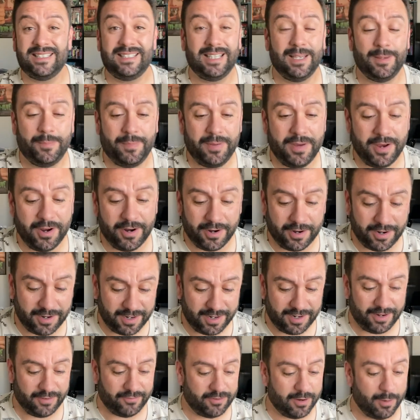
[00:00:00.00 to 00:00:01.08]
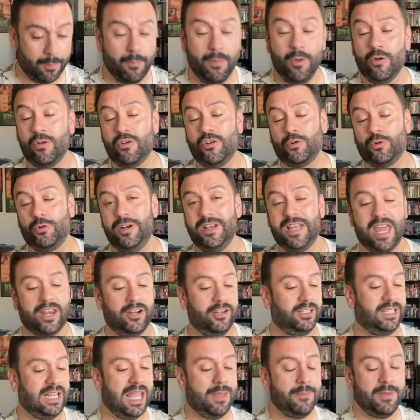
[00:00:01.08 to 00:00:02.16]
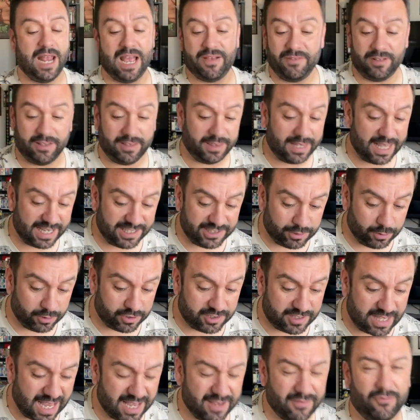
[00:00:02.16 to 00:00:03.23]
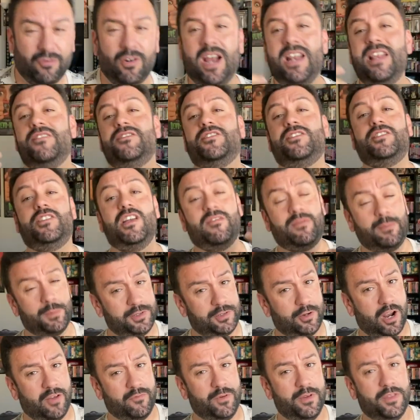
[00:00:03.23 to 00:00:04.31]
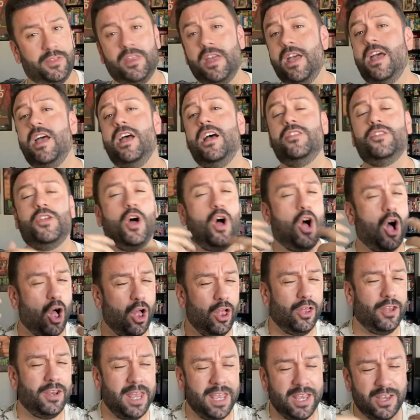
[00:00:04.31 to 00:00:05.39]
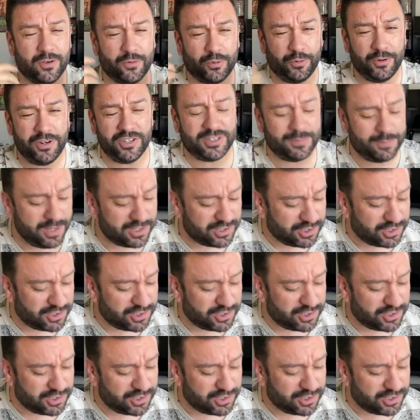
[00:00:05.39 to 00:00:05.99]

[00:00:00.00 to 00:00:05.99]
up here from Mill Creek Entertainment, I have a nice little stack of variety of stuff. I'm gonna start off with the holiday Christmas